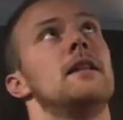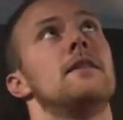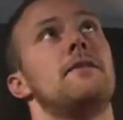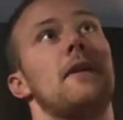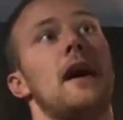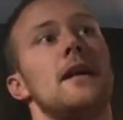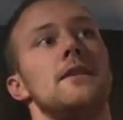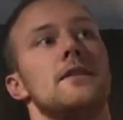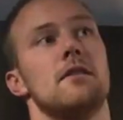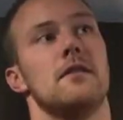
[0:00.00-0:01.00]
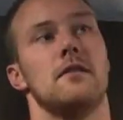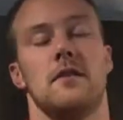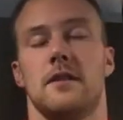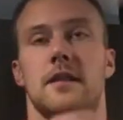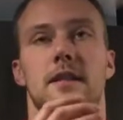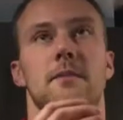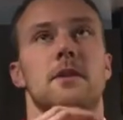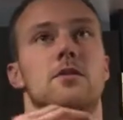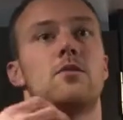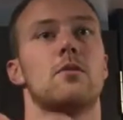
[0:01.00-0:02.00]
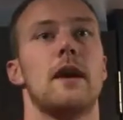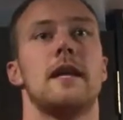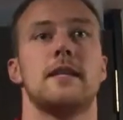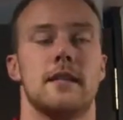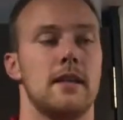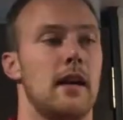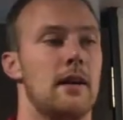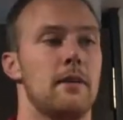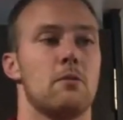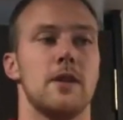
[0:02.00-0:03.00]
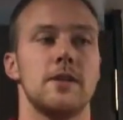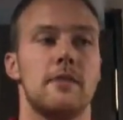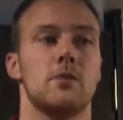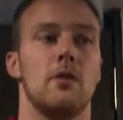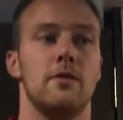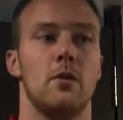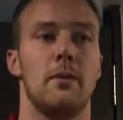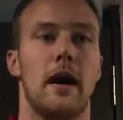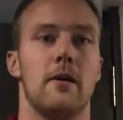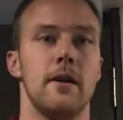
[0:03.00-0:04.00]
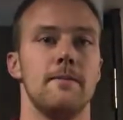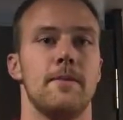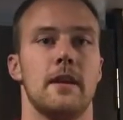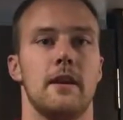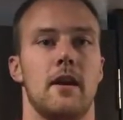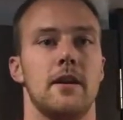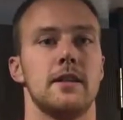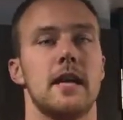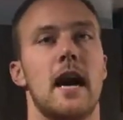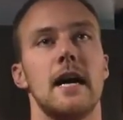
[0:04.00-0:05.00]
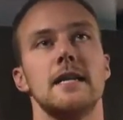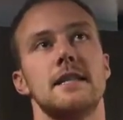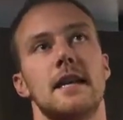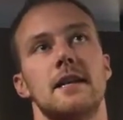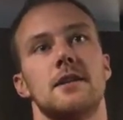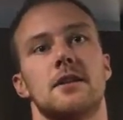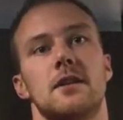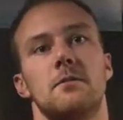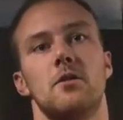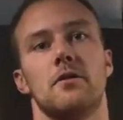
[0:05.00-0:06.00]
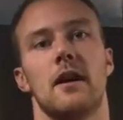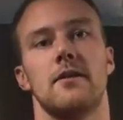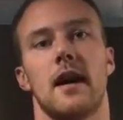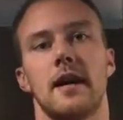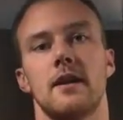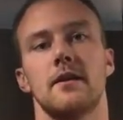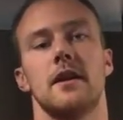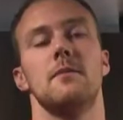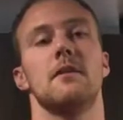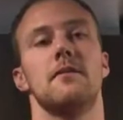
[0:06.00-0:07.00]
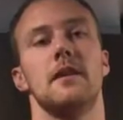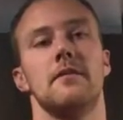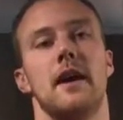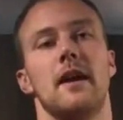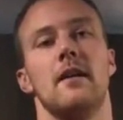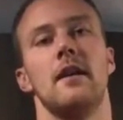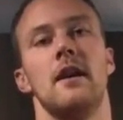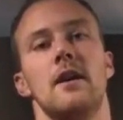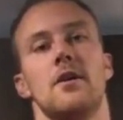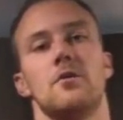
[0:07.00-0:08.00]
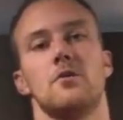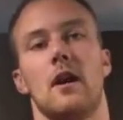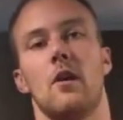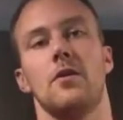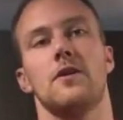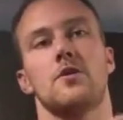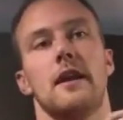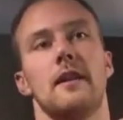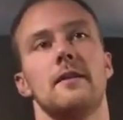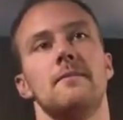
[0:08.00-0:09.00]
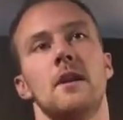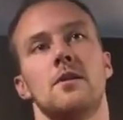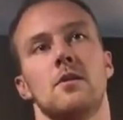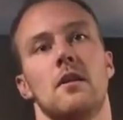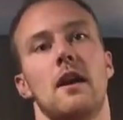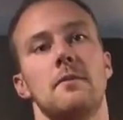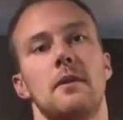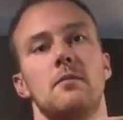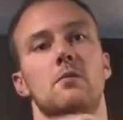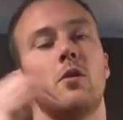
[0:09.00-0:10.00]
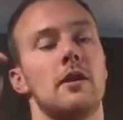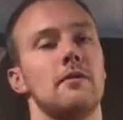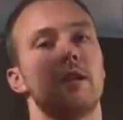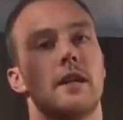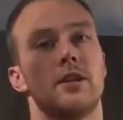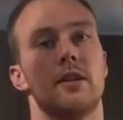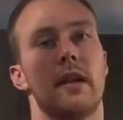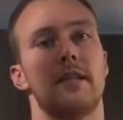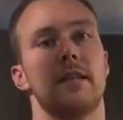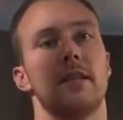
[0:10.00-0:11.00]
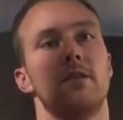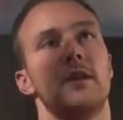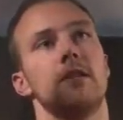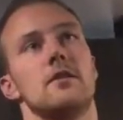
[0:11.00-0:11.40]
The fan system is great. It runs off 12-volt power. On its highest setting, it's going to move around 900 cubic feet of air throughout the trailer. So a lot of people won't even touch their AC unit.